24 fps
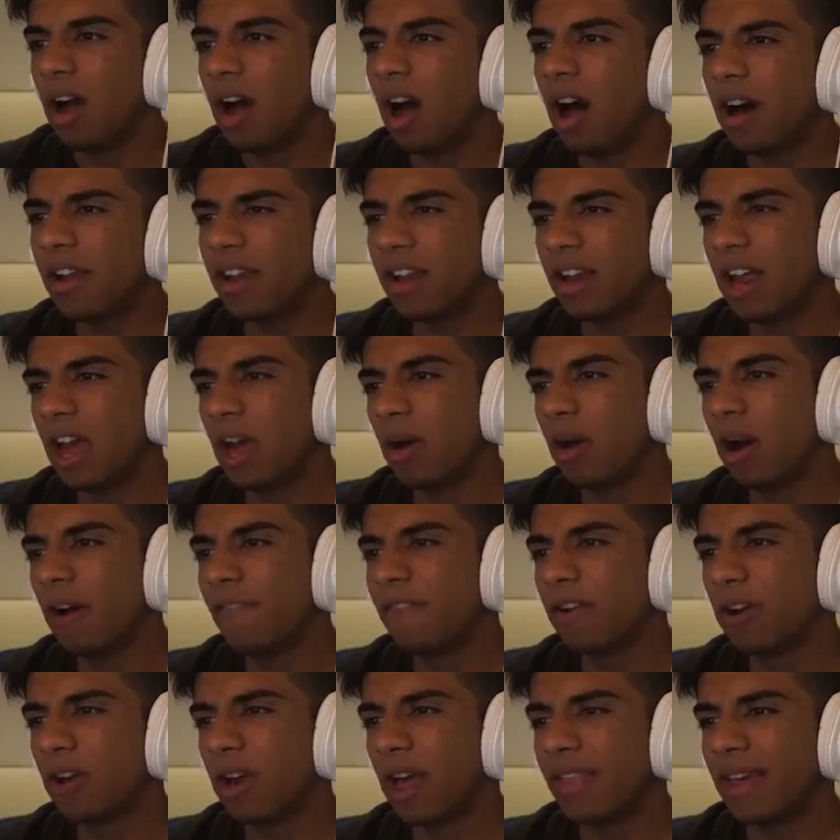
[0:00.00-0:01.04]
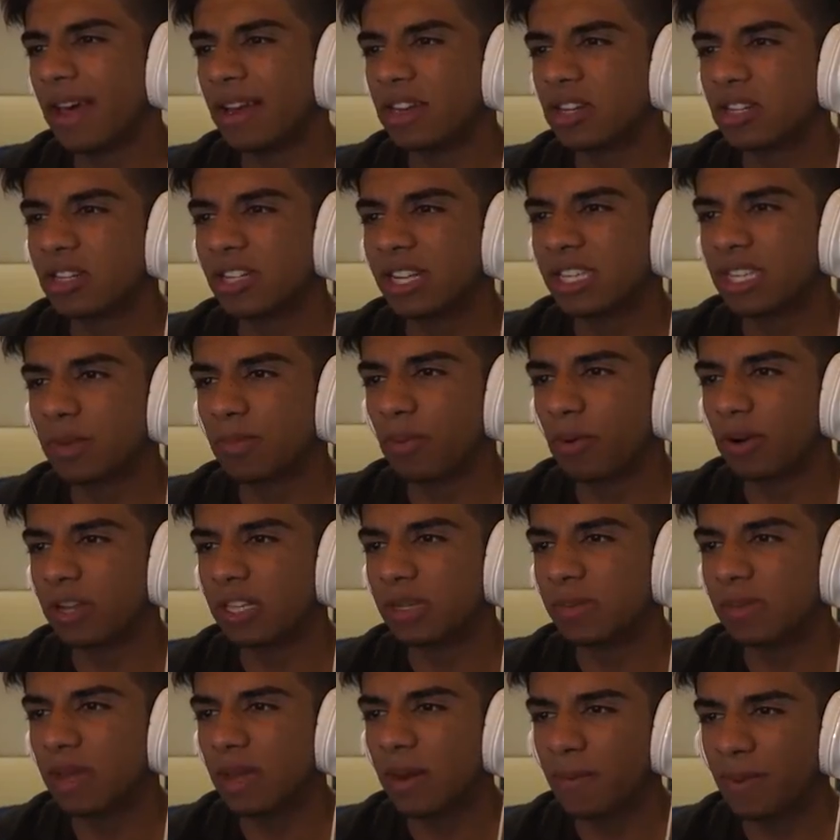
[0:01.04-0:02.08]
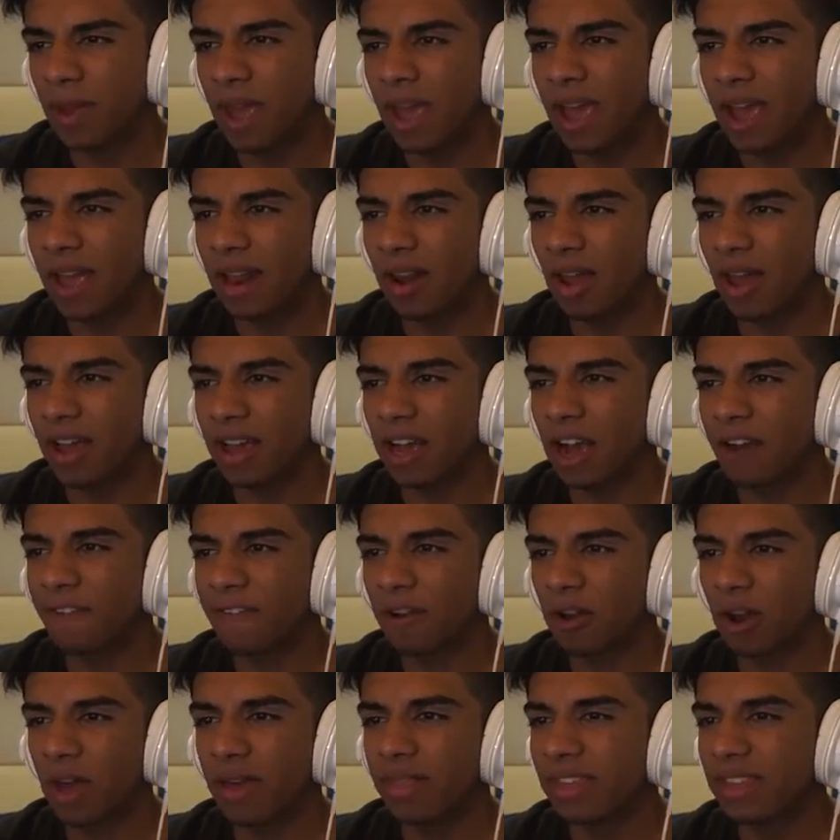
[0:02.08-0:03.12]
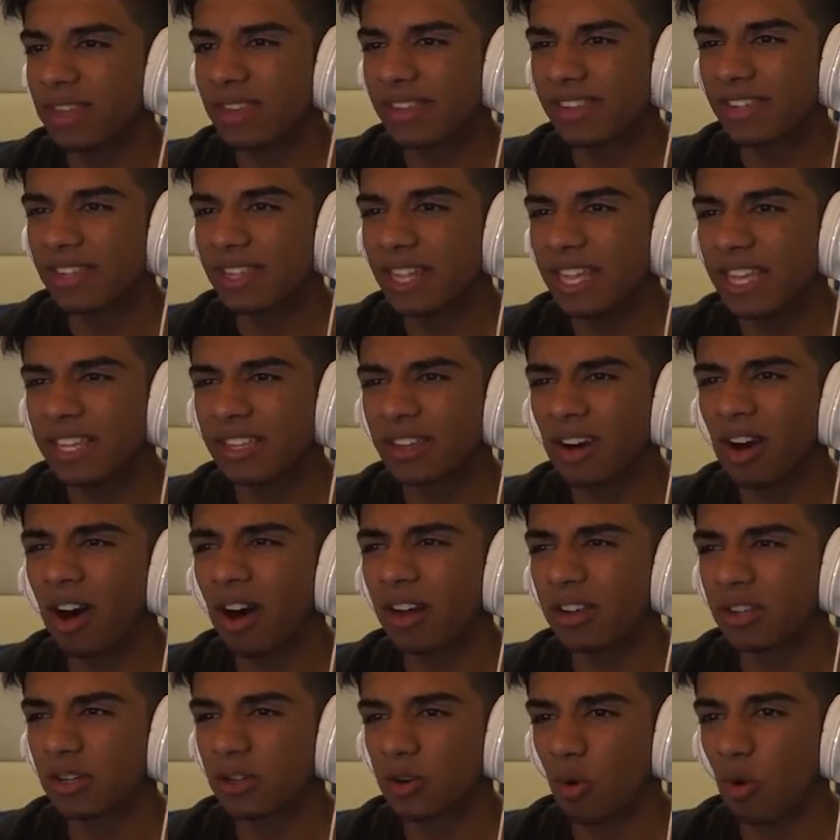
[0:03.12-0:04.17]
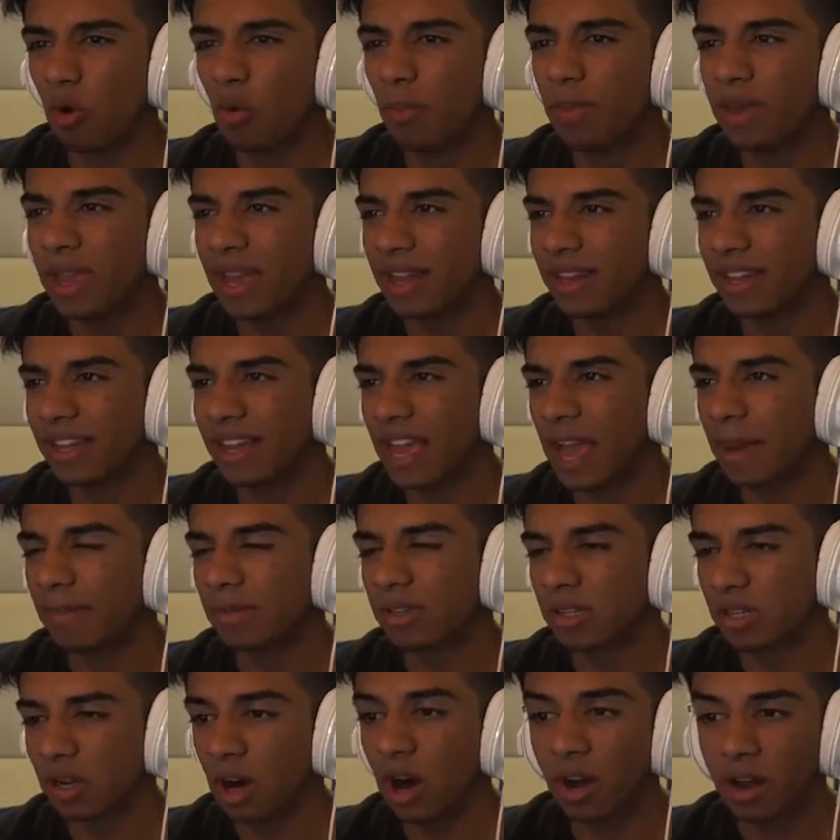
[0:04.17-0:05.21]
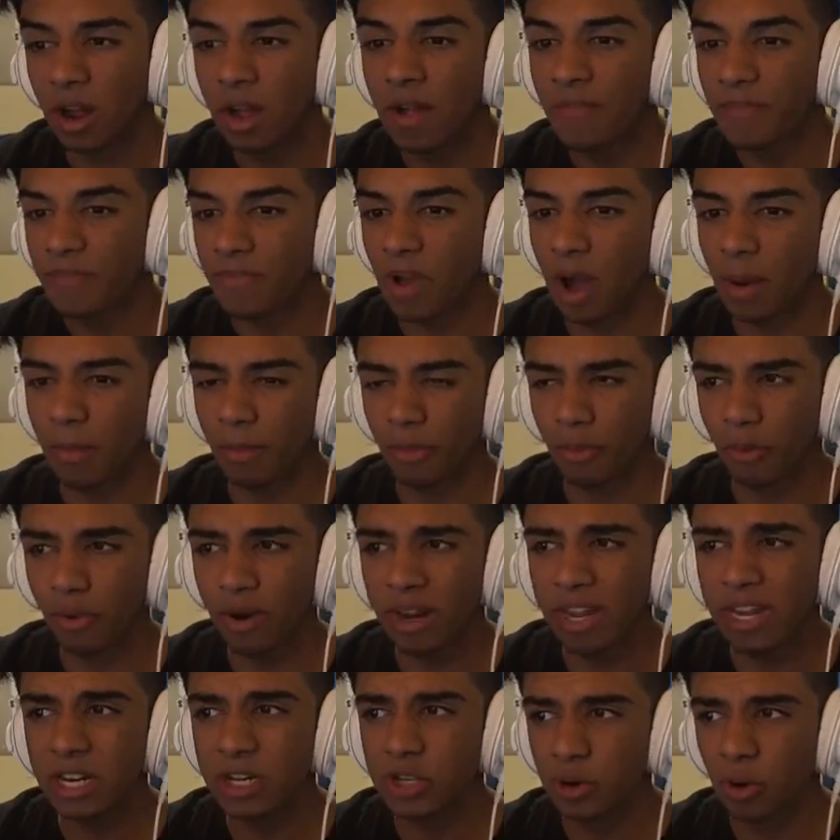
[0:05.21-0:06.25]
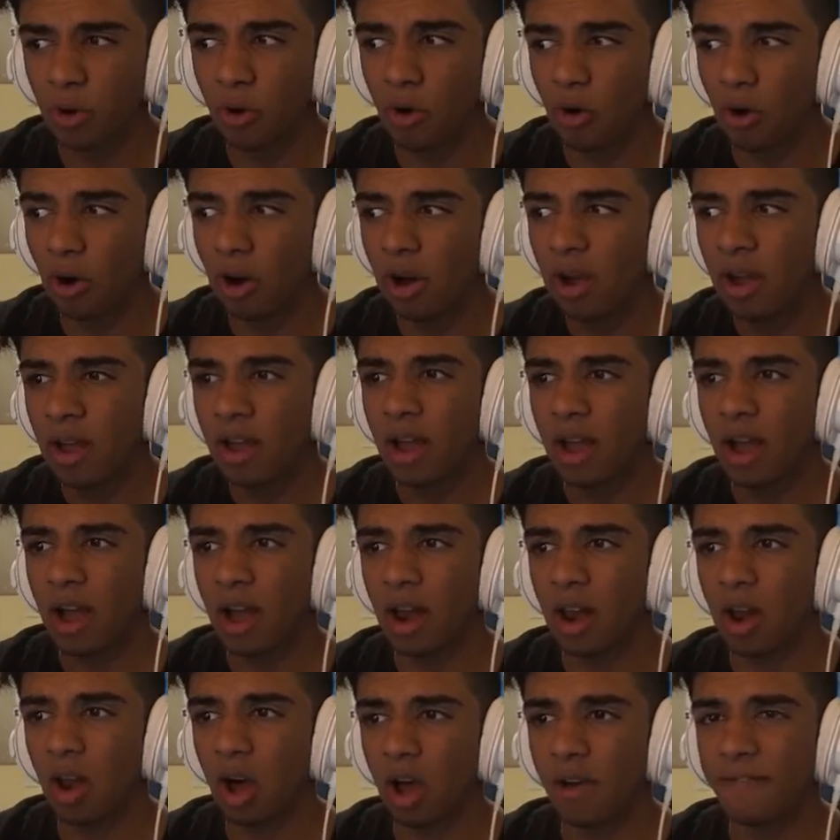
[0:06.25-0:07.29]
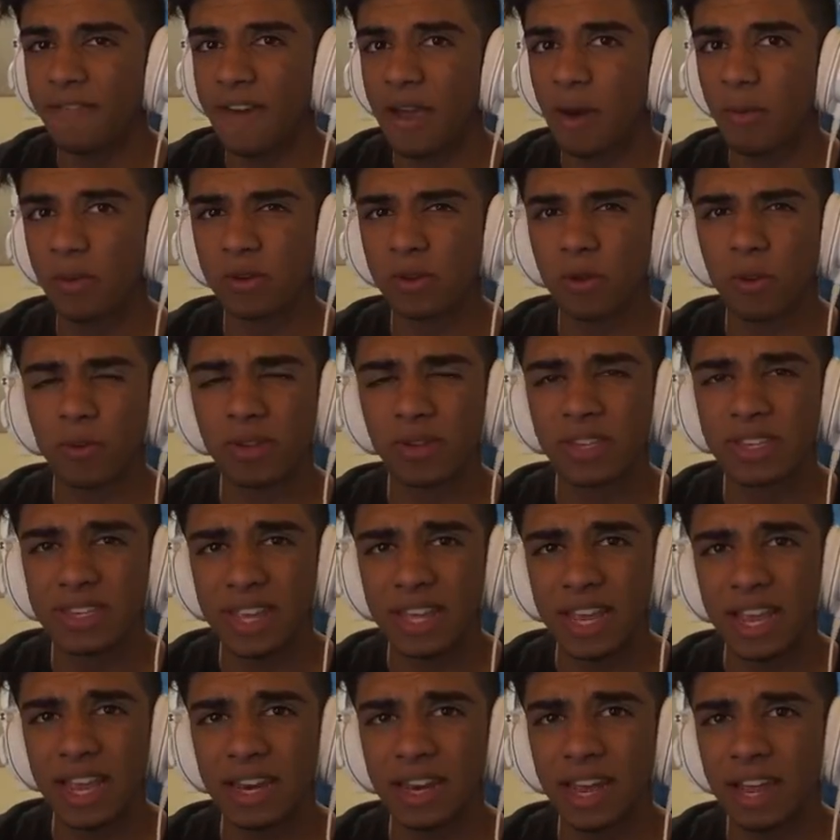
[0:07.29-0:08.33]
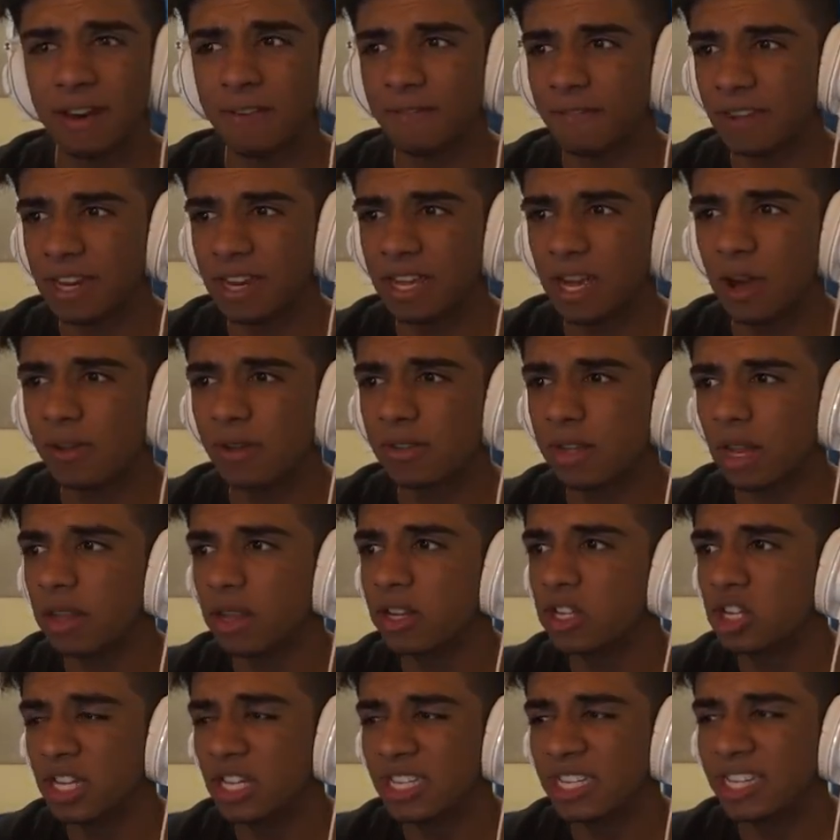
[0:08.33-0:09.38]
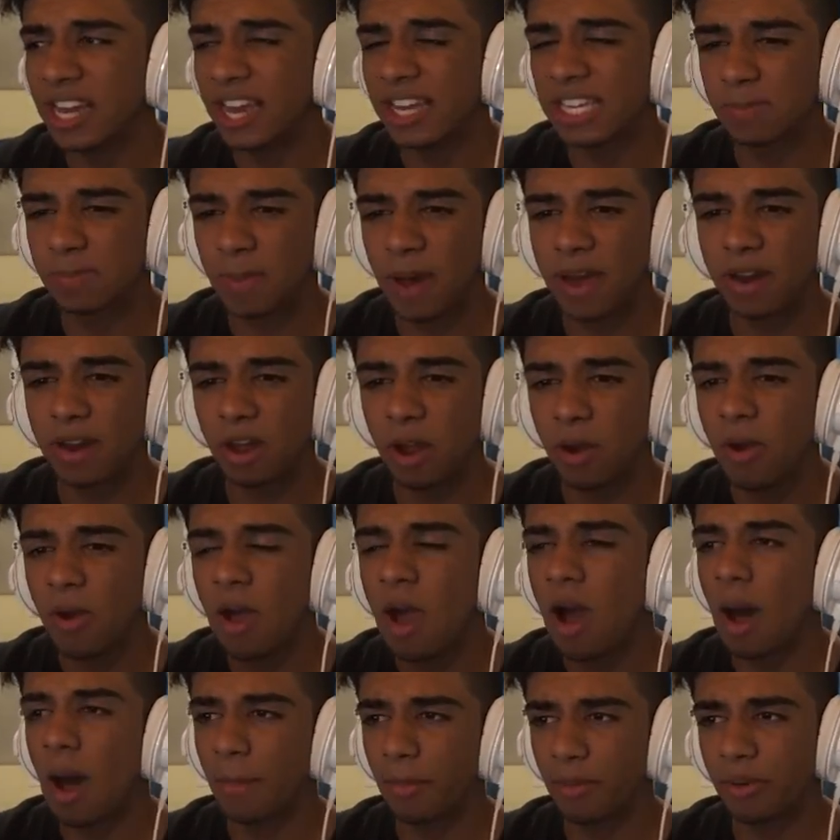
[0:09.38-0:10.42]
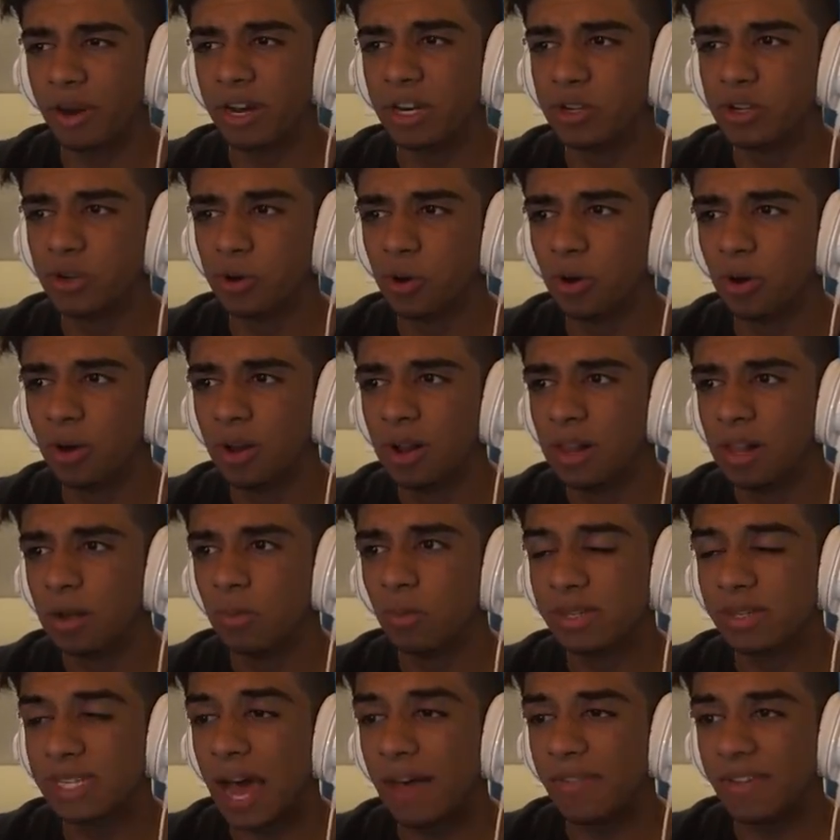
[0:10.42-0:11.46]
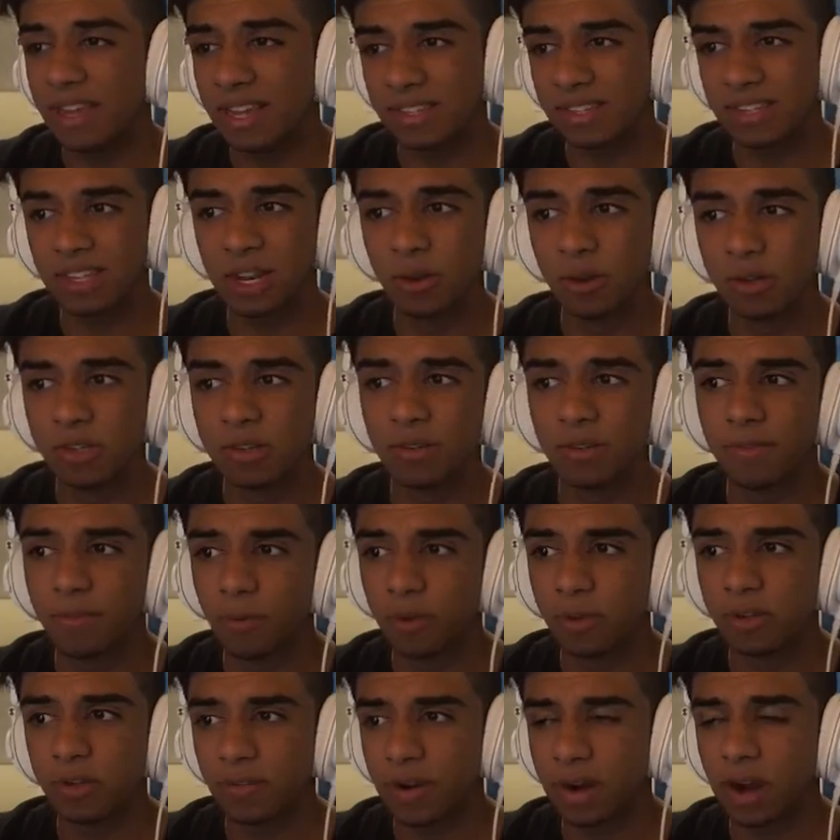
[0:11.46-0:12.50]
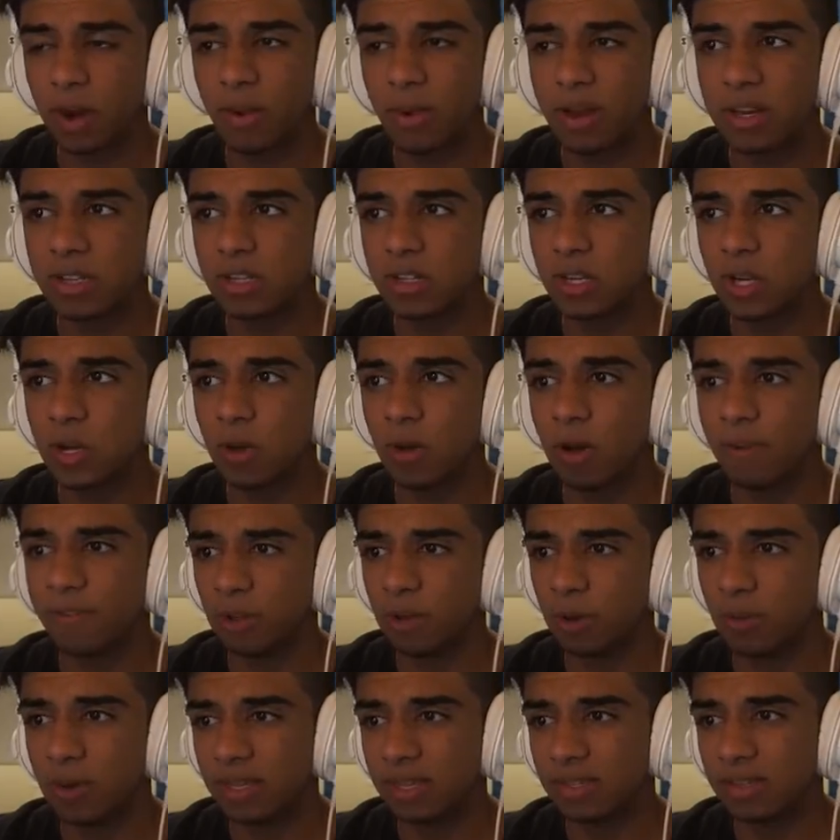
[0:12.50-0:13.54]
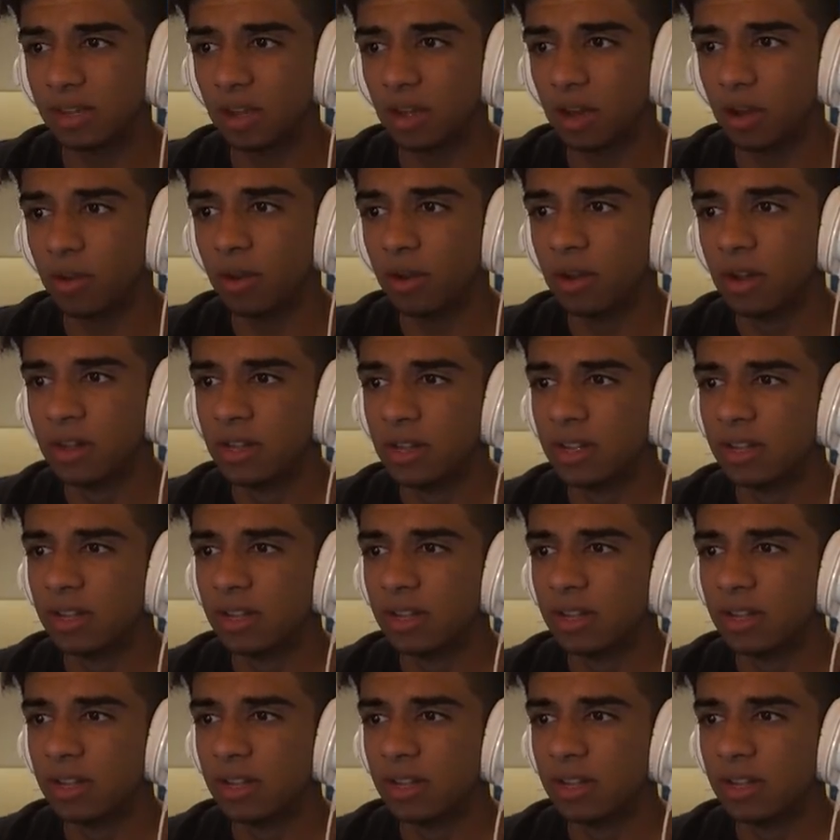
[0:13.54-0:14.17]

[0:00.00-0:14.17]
I don't know, I feel like that just disappoints me a bit. Like, I feel like these cars should all be in the game stock. I'm pretty sure a lot of it was seen in videos, like the GTA Spano, I'm pretty sure was at the exclusive Forza event I went to a few weeks ago.